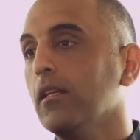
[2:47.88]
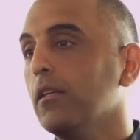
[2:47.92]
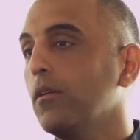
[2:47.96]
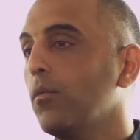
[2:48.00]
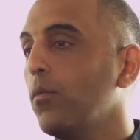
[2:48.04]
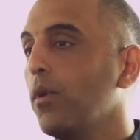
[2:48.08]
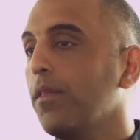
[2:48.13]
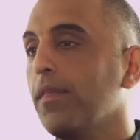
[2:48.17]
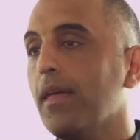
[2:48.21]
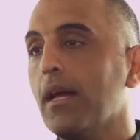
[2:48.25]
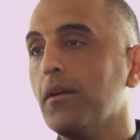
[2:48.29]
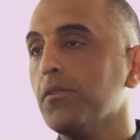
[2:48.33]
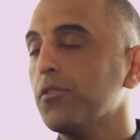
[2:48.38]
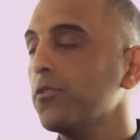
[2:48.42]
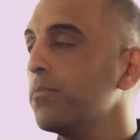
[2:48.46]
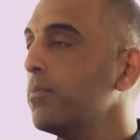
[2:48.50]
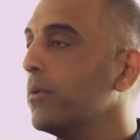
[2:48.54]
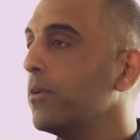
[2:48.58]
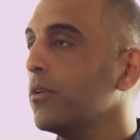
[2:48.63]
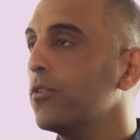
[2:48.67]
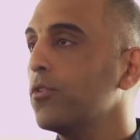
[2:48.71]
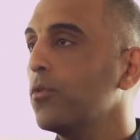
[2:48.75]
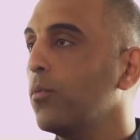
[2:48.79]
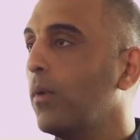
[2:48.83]
Without
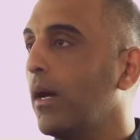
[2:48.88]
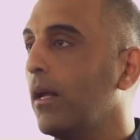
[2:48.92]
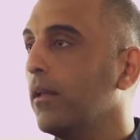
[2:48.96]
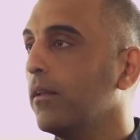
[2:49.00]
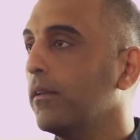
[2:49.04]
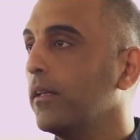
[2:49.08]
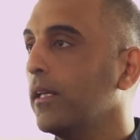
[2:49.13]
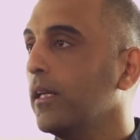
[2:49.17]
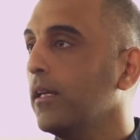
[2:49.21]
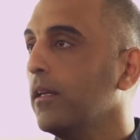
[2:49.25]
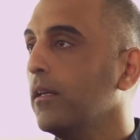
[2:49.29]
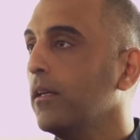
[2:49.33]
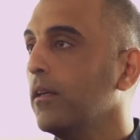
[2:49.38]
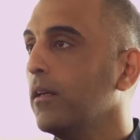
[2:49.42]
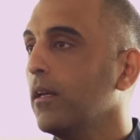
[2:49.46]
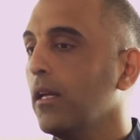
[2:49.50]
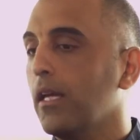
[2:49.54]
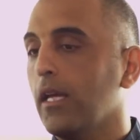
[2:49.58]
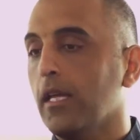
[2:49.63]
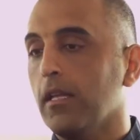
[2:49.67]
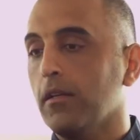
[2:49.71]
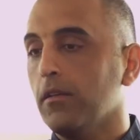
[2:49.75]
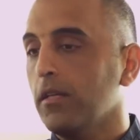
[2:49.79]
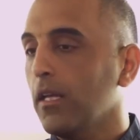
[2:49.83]
spirituality,
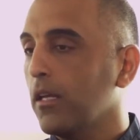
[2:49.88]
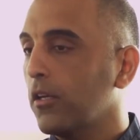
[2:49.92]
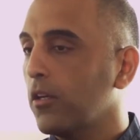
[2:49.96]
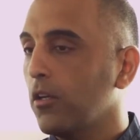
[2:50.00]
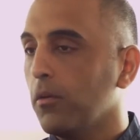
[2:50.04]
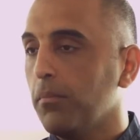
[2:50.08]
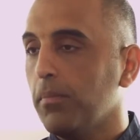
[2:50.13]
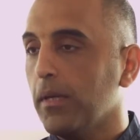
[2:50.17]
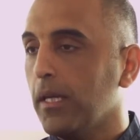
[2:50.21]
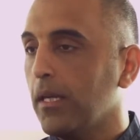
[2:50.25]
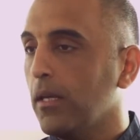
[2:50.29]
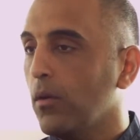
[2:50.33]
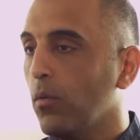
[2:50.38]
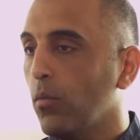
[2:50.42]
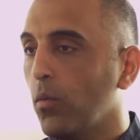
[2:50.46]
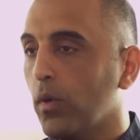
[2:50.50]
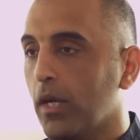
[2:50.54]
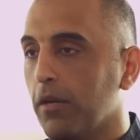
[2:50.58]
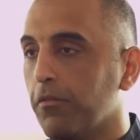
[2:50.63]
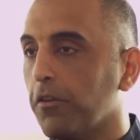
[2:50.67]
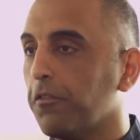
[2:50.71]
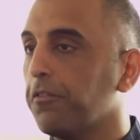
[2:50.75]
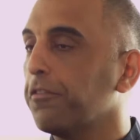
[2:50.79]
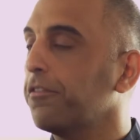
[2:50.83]
and it could be
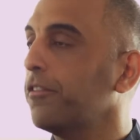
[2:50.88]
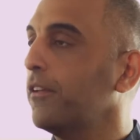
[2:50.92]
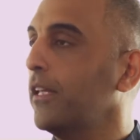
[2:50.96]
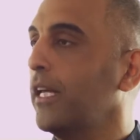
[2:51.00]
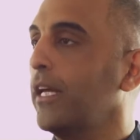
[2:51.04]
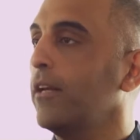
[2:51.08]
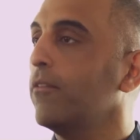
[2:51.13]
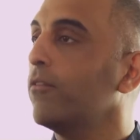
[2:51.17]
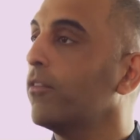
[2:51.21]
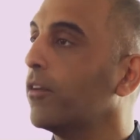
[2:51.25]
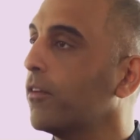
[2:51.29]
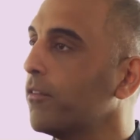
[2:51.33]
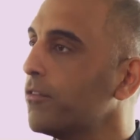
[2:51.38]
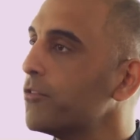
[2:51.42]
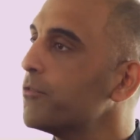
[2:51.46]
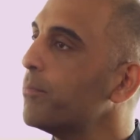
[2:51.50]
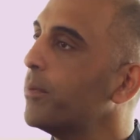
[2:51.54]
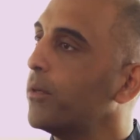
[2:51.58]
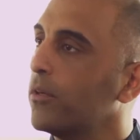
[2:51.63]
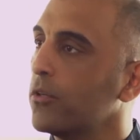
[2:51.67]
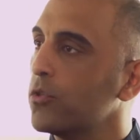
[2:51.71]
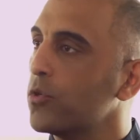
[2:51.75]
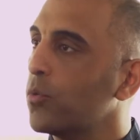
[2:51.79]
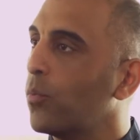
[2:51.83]
whatever flavor of
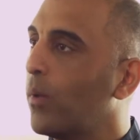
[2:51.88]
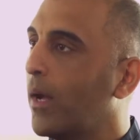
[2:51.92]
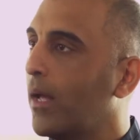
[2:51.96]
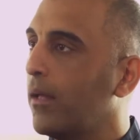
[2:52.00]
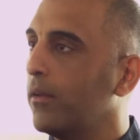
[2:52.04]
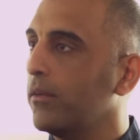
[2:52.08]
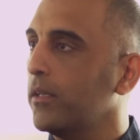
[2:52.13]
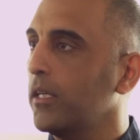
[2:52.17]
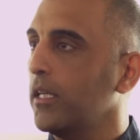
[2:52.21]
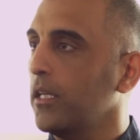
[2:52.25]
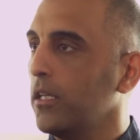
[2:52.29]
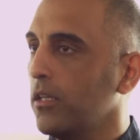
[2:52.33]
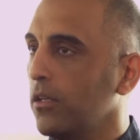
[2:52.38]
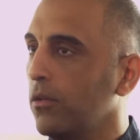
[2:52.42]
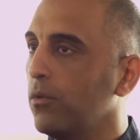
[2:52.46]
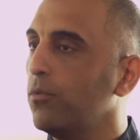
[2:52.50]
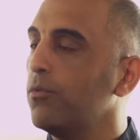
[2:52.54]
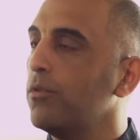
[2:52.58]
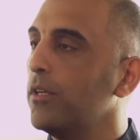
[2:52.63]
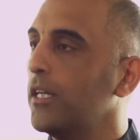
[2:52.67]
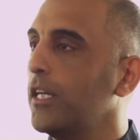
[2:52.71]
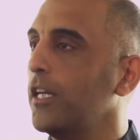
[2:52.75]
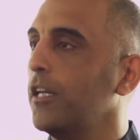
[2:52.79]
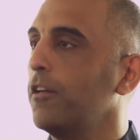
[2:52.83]
spirituality you
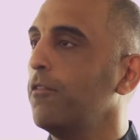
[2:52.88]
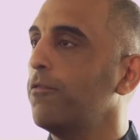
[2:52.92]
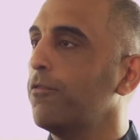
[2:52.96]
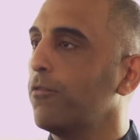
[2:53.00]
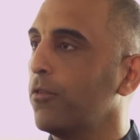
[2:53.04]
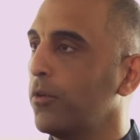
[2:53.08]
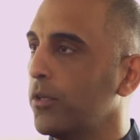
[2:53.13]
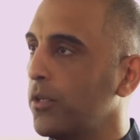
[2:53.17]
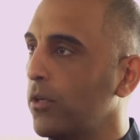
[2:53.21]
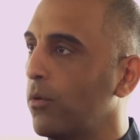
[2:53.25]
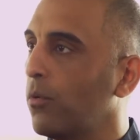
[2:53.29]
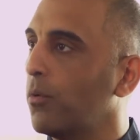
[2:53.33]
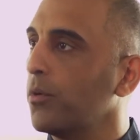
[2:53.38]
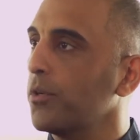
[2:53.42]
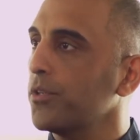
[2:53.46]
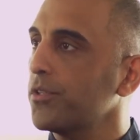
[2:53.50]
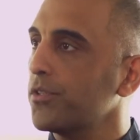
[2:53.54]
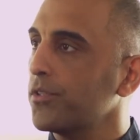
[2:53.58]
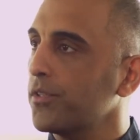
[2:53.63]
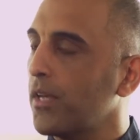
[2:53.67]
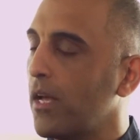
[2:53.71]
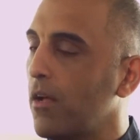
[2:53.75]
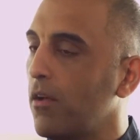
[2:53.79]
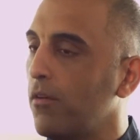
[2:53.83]
need for
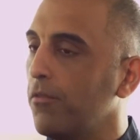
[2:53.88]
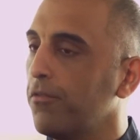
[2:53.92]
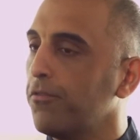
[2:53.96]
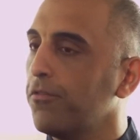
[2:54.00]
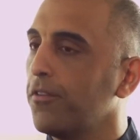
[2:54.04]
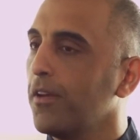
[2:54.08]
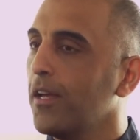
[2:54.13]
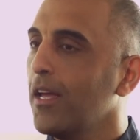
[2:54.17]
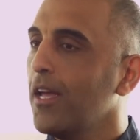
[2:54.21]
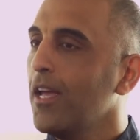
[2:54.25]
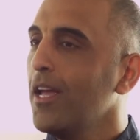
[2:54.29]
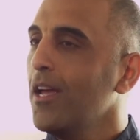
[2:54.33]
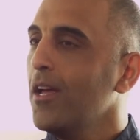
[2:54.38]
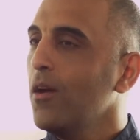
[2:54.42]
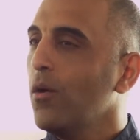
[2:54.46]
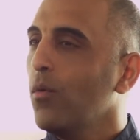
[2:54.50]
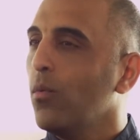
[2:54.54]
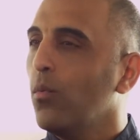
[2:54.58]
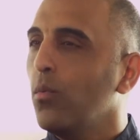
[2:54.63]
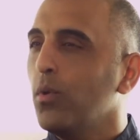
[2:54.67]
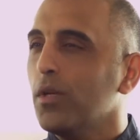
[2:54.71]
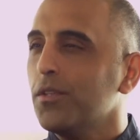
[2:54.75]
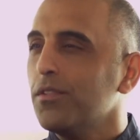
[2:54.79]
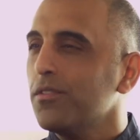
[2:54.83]
yourself,
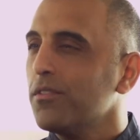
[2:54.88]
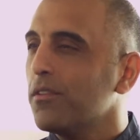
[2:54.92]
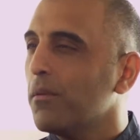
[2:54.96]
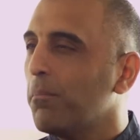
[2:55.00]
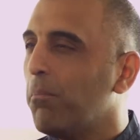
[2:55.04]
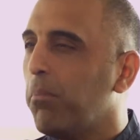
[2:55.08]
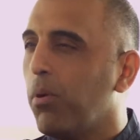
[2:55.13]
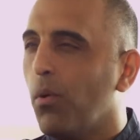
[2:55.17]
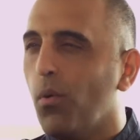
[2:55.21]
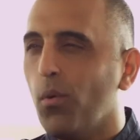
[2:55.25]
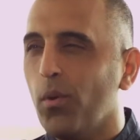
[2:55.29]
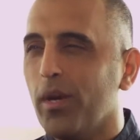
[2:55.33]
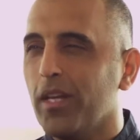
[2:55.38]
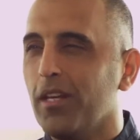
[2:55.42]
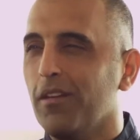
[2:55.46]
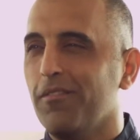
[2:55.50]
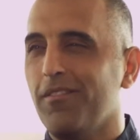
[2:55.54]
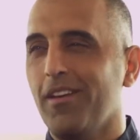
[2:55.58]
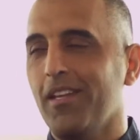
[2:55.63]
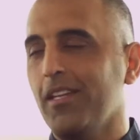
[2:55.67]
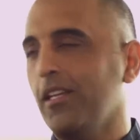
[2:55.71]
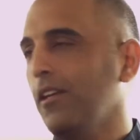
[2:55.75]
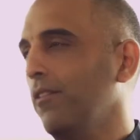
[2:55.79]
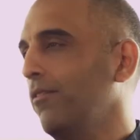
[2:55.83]
what's the point
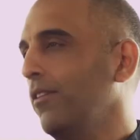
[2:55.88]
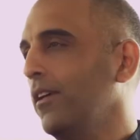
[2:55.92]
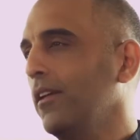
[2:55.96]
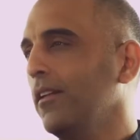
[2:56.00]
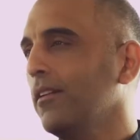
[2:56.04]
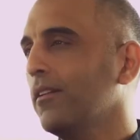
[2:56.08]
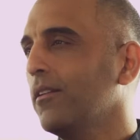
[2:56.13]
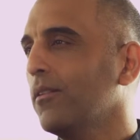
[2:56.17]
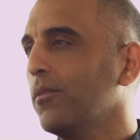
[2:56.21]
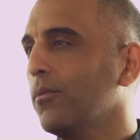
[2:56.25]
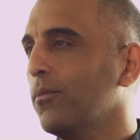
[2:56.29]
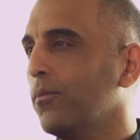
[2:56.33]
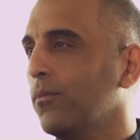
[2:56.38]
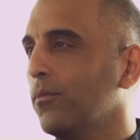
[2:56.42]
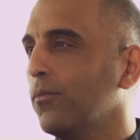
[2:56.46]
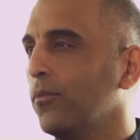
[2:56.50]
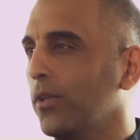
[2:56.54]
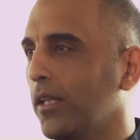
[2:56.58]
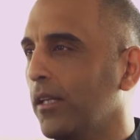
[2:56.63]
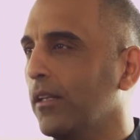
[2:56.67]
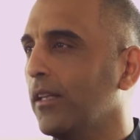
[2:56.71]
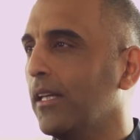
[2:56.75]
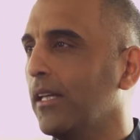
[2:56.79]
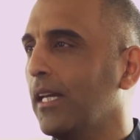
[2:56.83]
of any of it,
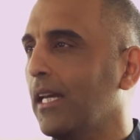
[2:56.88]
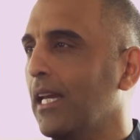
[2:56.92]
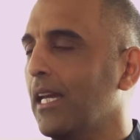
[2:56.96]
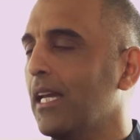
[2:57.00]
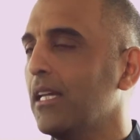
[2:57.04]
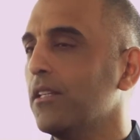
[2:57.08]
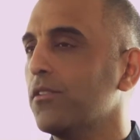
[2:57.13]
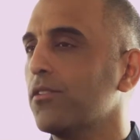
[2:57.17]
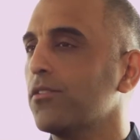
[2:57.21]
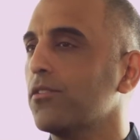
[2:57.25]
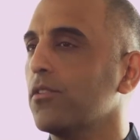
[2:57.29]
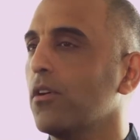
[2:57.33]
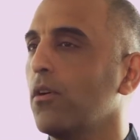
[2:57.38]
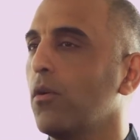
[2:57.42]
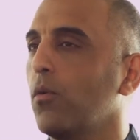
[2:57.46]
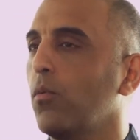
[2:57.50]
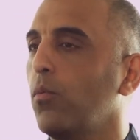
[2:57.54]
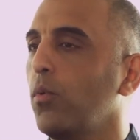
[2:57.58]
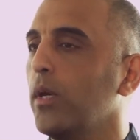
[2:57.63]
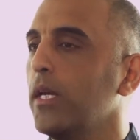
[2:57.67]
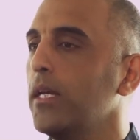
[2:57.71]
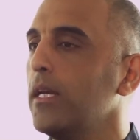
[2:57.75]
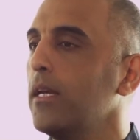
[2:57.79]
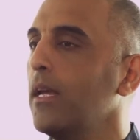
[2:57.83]
really? And so
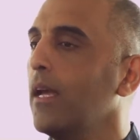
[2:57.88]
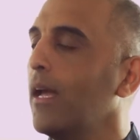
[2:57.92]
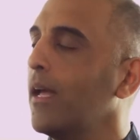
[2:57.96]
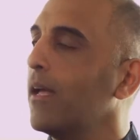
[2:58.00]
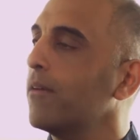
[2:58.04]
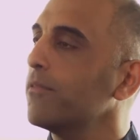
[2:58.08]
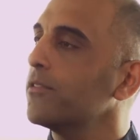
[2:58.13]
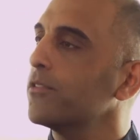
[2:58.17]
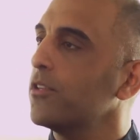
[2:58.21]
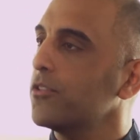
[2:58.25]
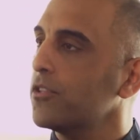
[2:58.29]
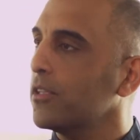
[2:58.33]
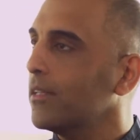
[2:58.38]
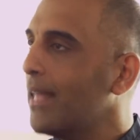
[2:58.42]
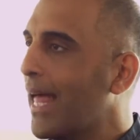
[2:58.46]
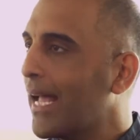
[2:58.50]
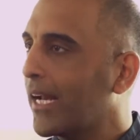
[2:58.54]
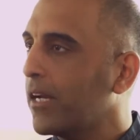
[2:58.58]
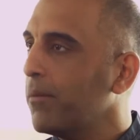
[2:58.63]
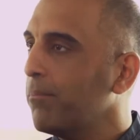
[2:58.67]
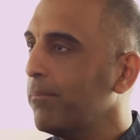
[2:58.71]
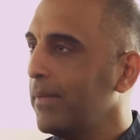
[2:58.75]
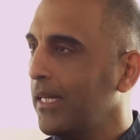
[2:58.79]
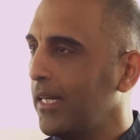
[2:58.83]
we have such a
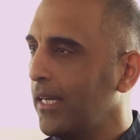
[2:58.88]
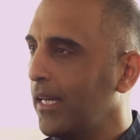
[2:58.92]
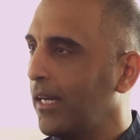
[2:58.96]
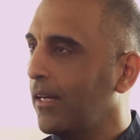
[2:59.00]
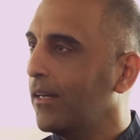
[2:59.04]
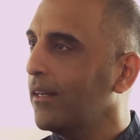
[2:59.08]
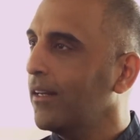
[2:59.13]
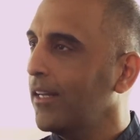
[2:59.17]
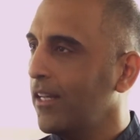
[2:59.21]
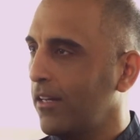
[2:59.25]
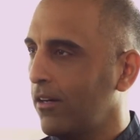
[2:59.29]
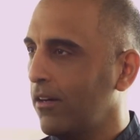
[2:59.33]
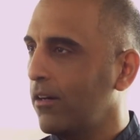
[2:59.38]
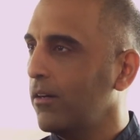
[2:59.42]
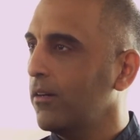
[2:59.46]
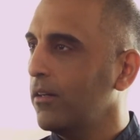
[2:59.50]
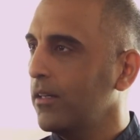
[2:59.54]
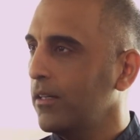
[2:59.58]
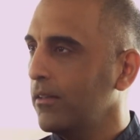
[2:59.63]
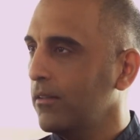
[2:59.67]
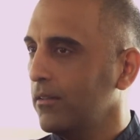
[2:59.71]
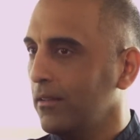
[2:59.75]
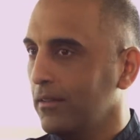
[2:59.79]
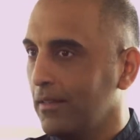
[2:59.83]
lack of meaning in our
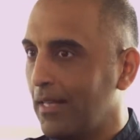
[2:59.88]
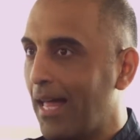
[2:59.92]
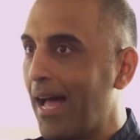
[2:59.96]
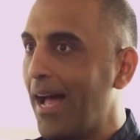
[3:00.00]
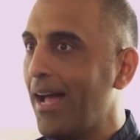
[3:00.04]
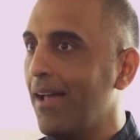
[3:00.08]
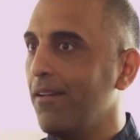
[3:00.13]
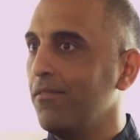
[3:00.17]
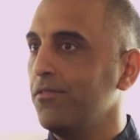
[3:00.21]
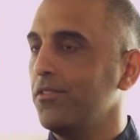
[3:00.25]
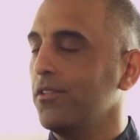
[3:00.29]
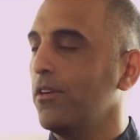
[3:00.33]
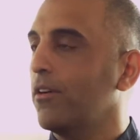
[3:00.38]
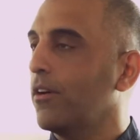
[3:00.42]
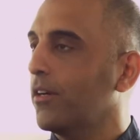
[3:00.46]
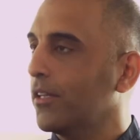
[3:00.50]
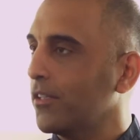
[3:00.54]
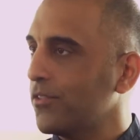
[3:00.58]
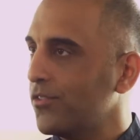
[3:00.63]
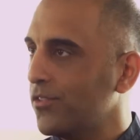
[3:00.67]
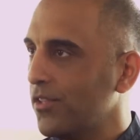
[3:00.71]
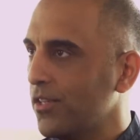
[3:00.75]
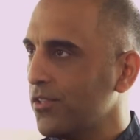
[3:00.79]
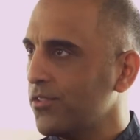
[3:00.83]
lives and our
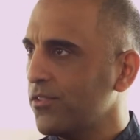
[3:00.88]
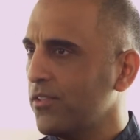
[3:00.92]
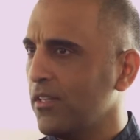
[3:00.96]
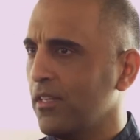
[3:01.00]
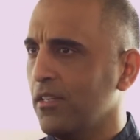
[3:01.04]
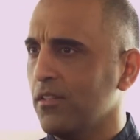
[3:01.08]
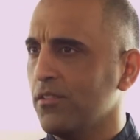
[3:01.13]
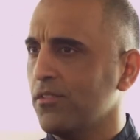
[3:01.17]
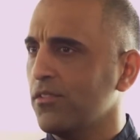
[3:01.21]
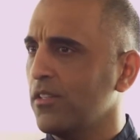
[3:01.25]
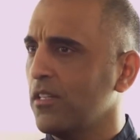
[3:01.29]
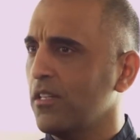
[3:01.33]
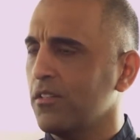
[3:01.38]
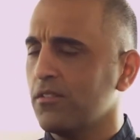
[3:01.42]
existence, and